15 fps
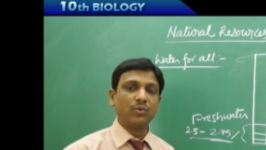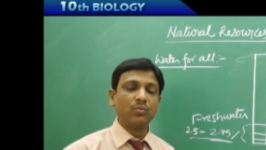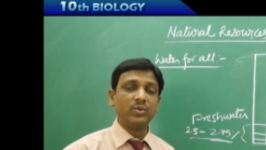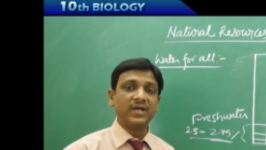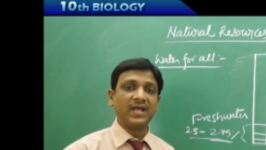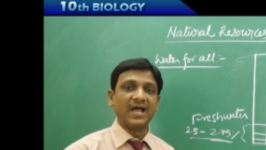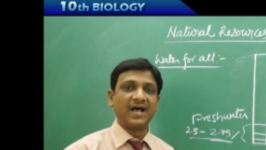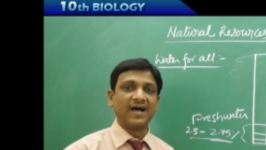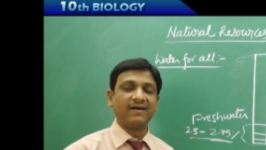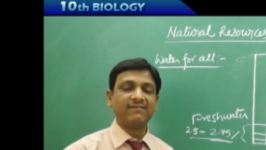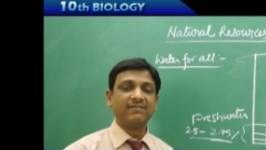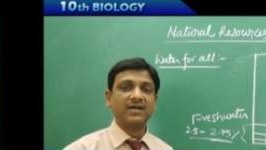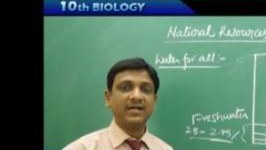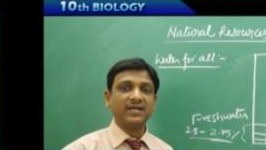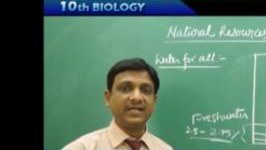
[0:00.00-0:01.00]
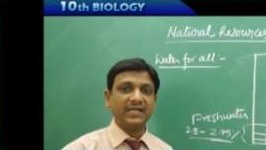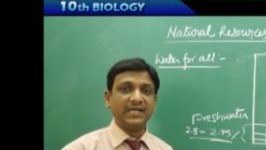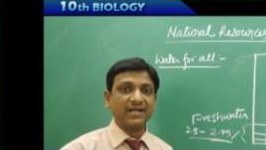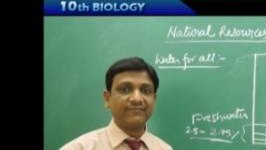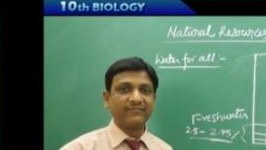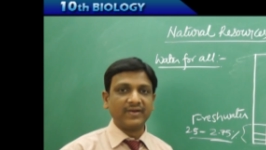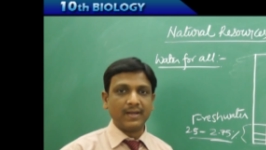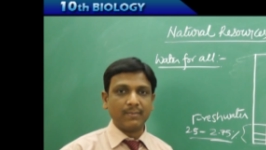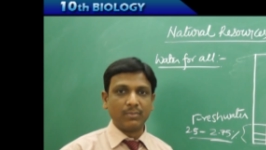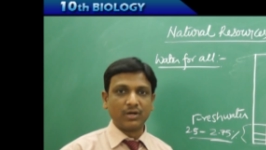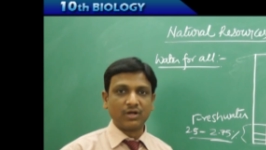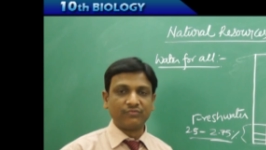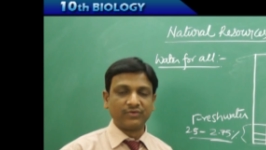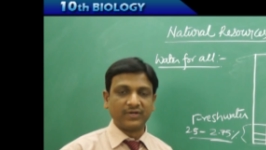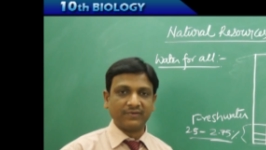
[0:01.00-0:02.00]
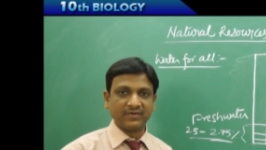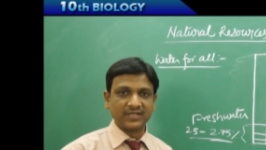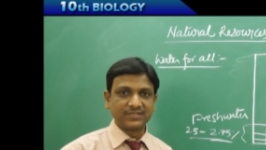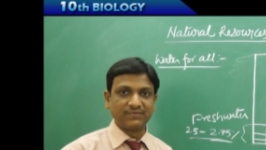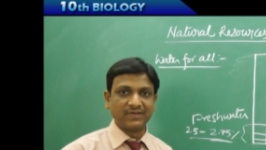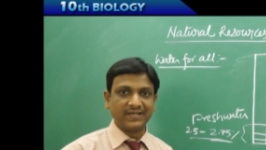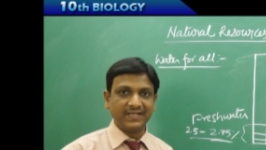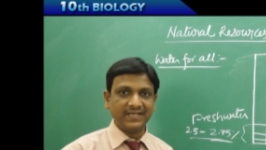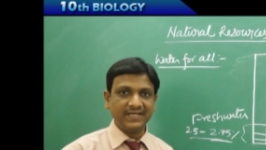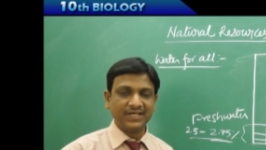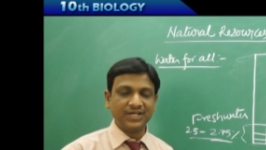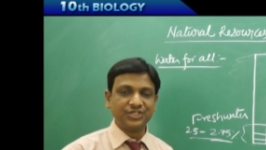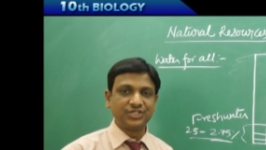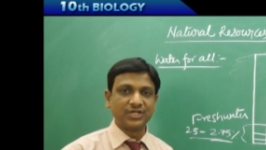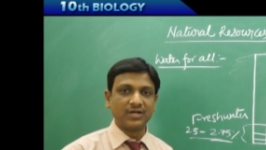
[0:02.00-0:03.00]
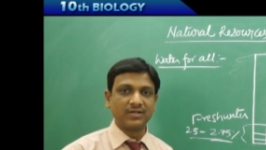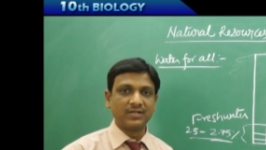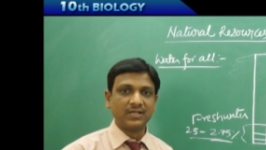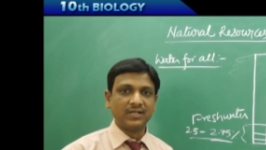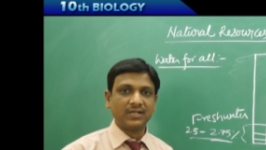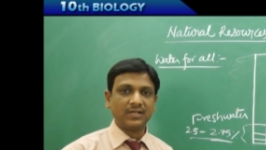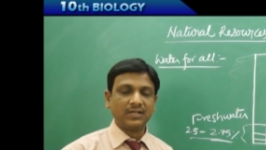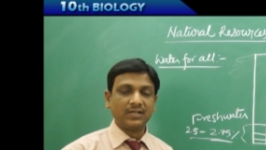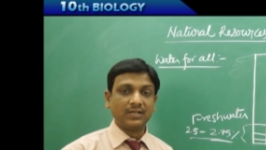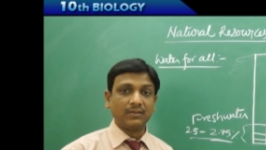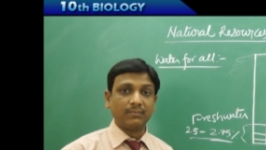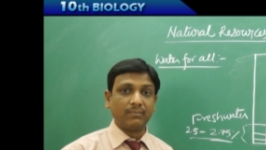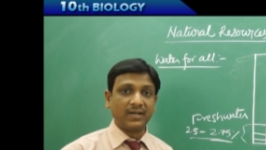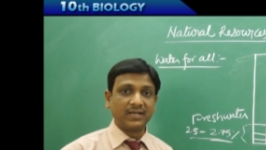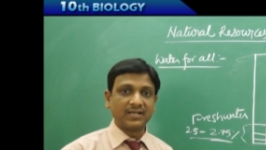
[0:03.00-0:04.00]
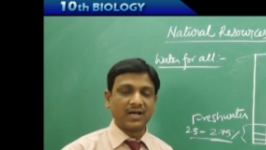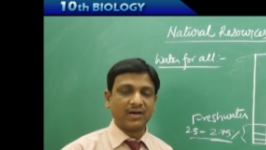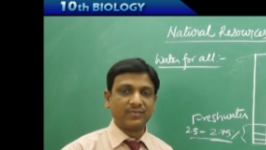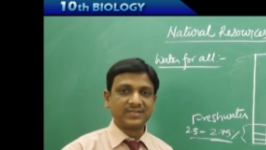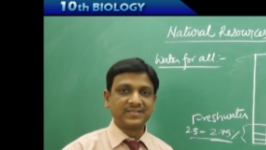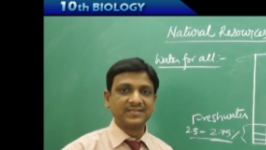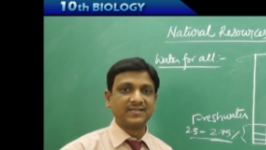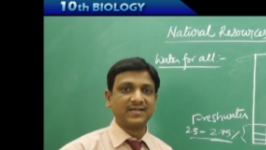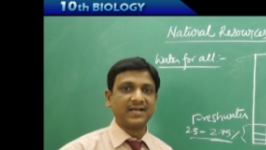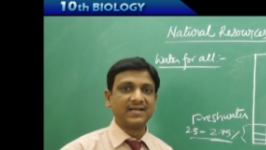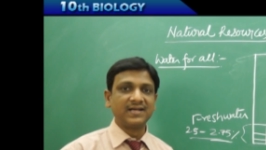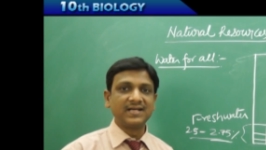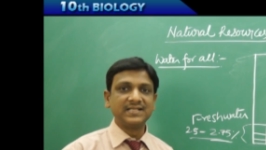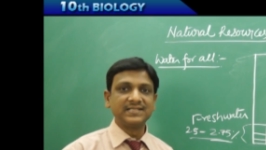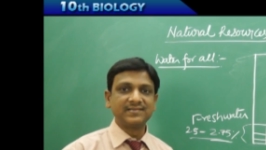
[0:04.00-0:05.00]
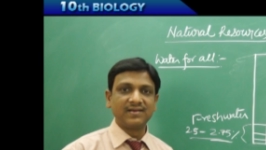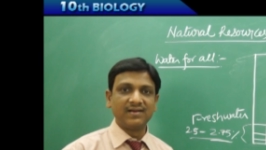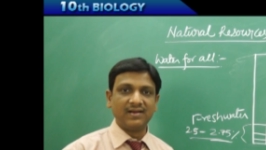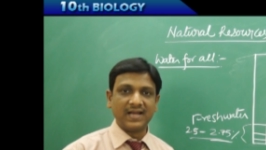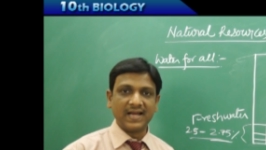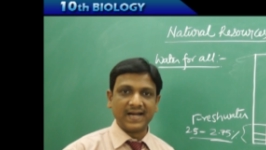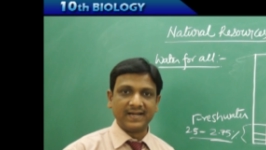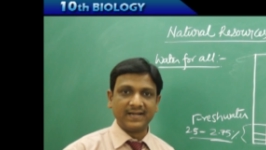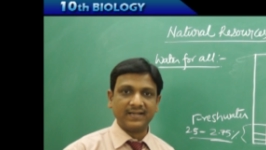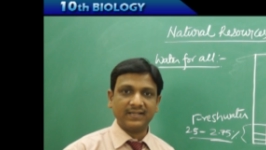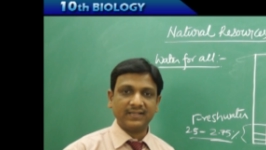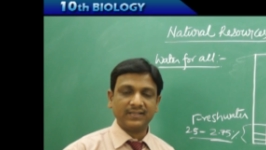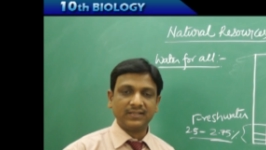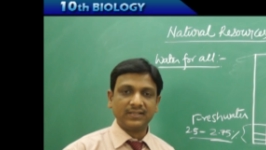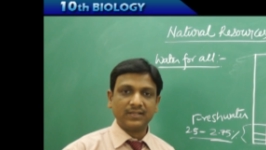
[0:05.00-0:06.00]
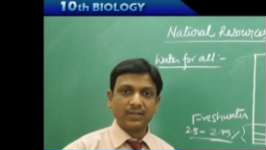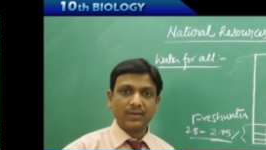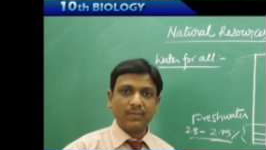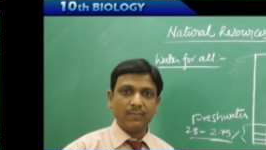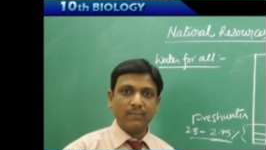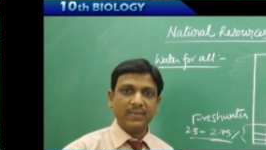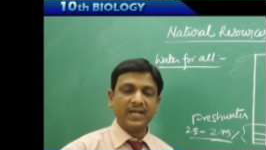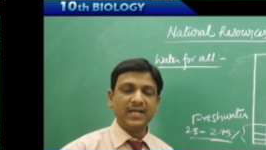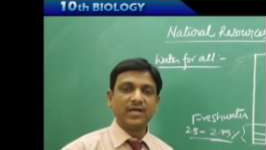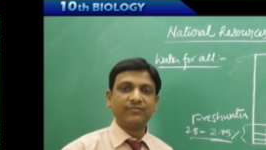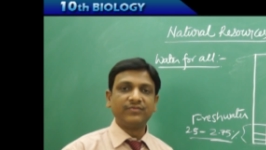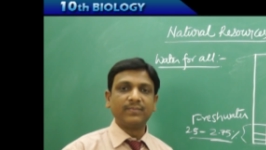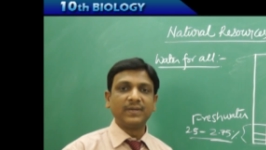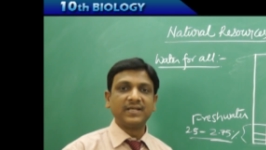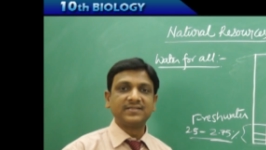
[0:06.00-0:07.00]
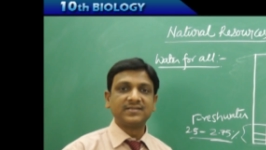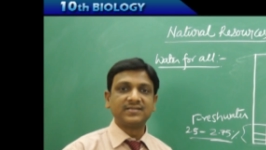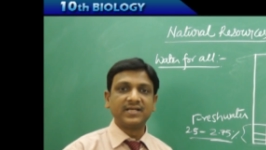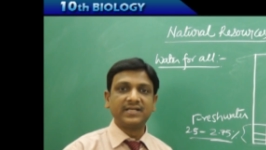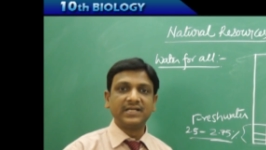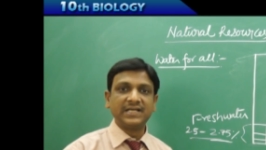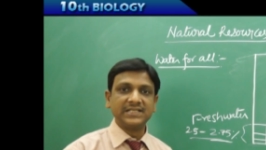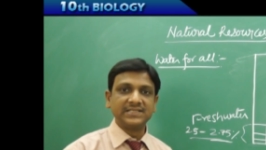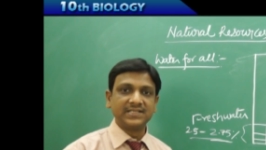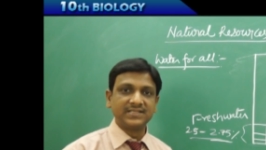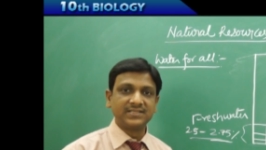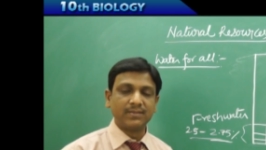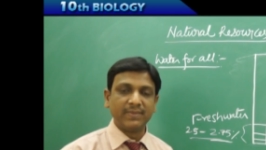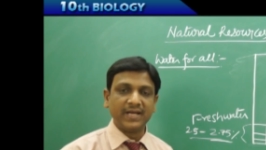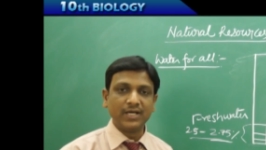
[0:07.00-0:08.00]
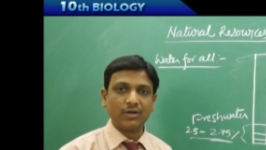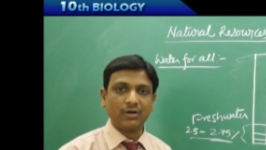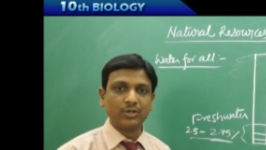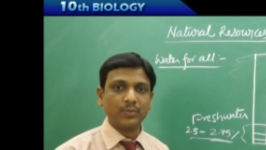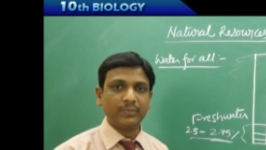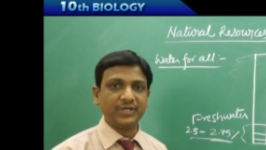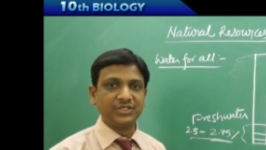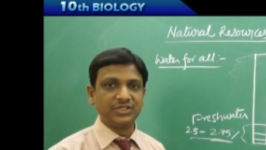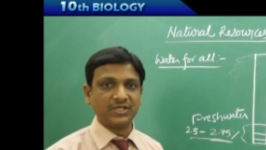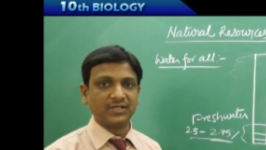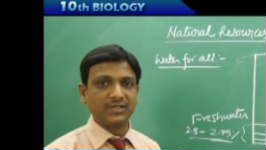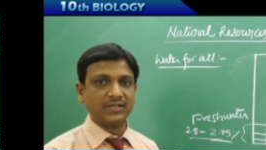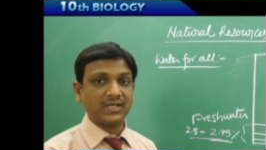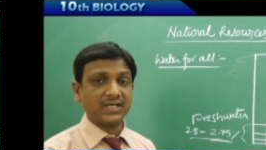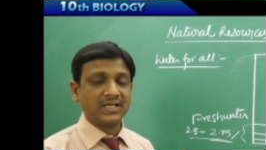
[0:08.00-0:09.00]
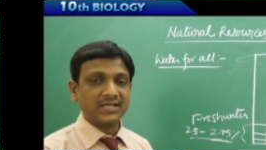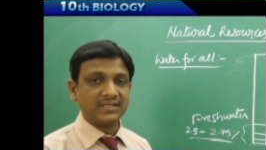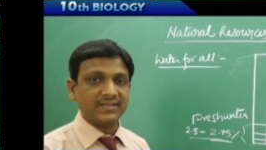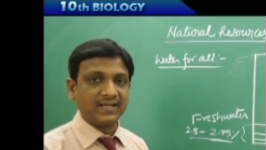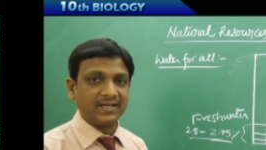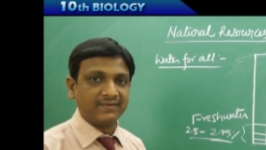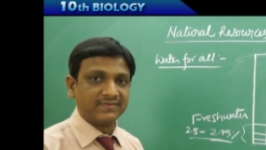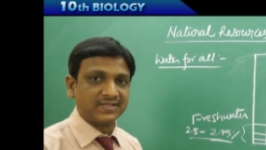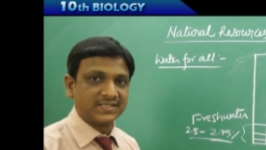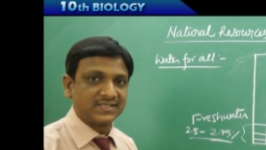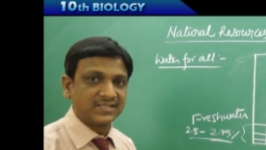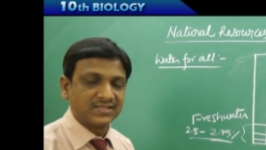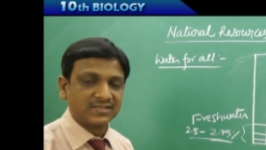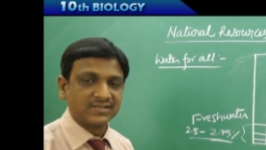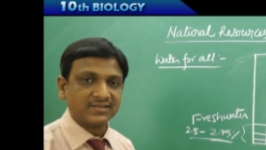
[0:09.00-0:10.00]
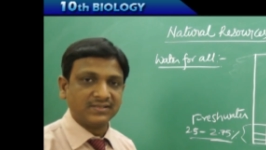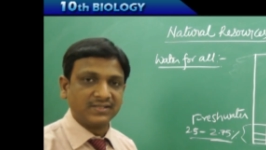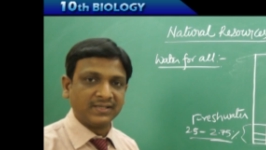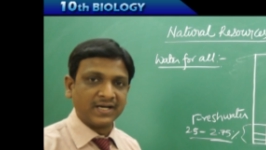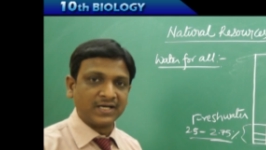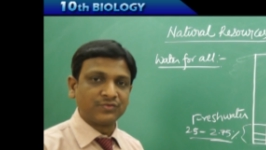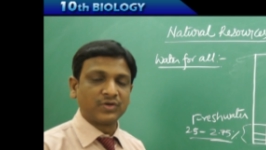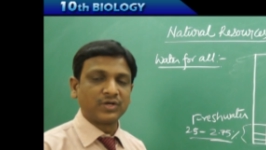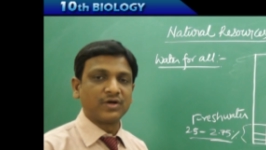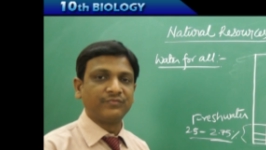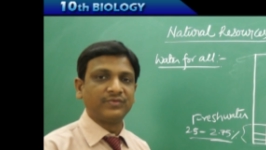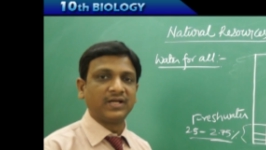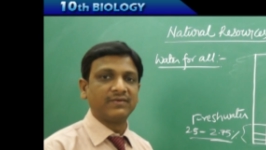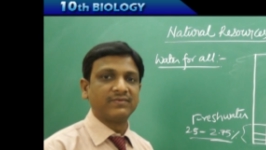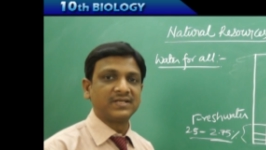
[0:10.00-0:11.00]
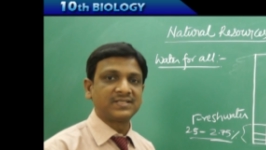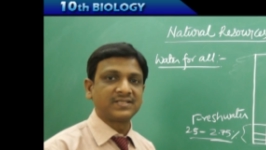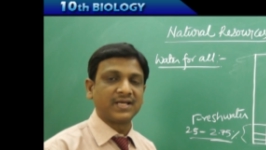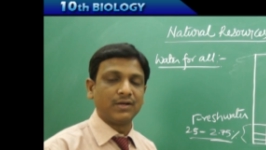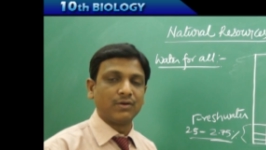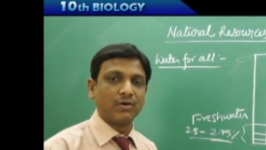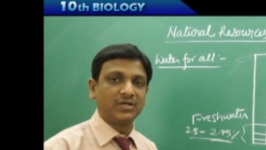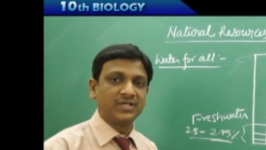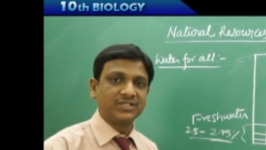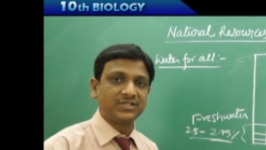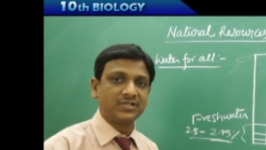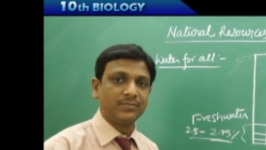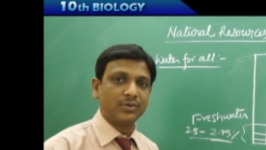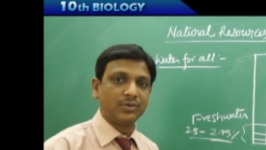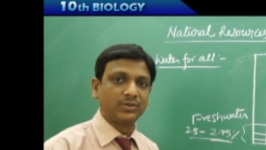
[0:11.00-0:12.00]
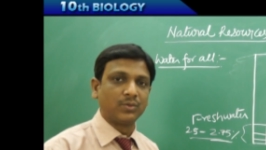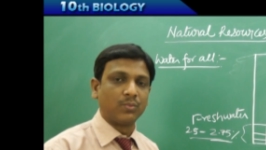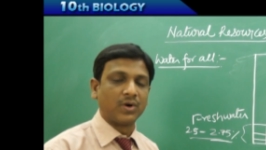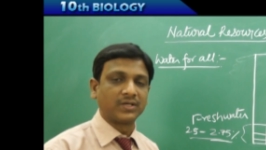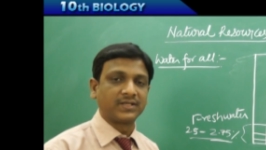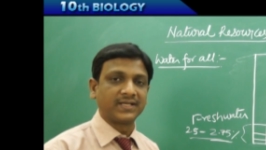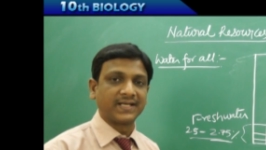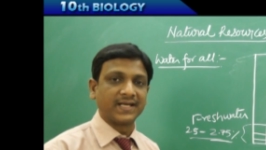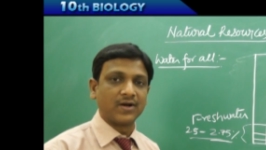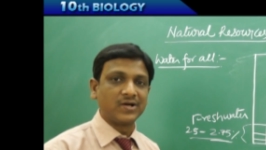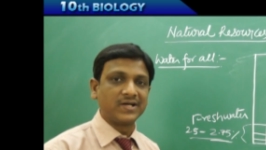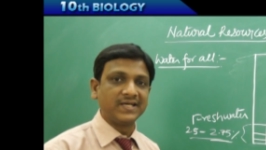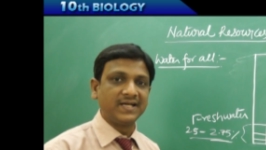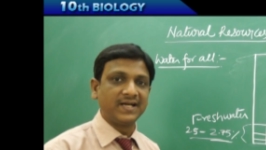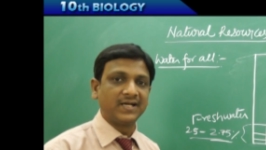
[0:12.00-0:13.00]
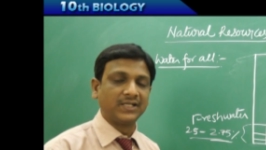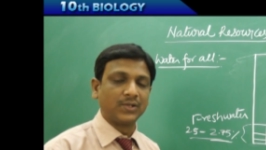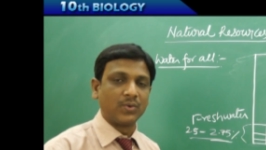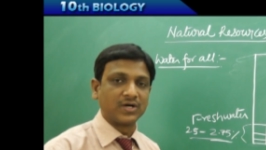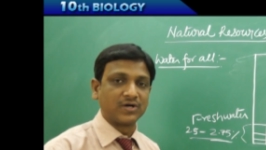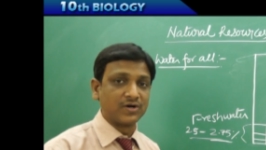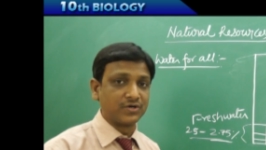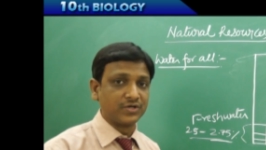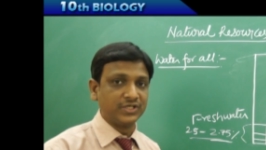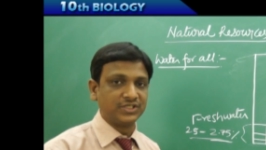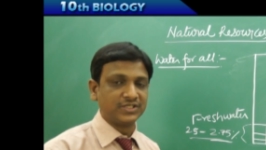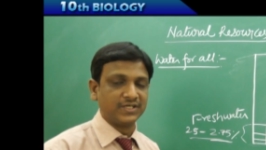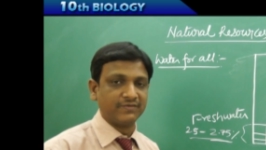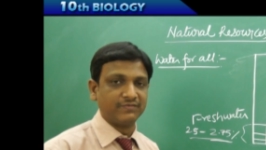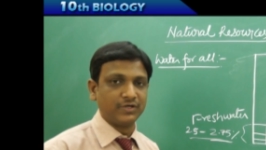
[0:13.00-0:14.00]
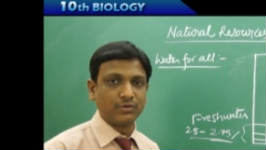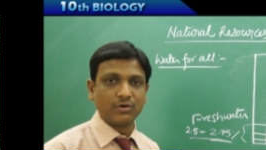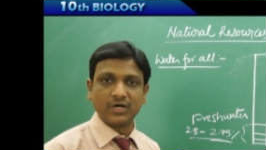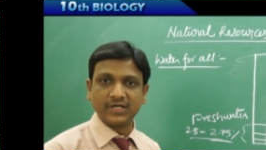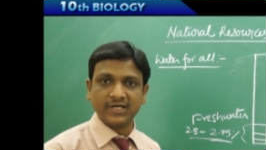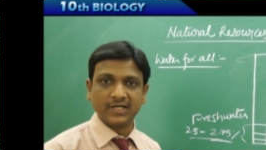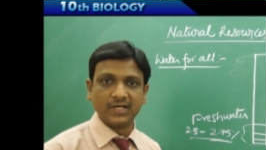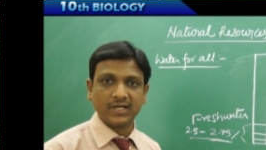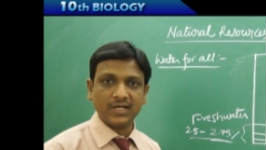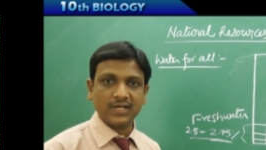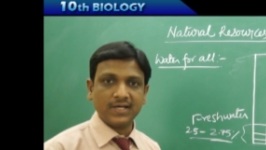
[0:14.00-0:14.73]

though we have enough number of rivers for irrigation, but ours is an agricultural land. Many of the places agriculture is the main occupation. The rivers, the network of the rivers cannot distribute the water, cannot irrigate the water to each and every corner.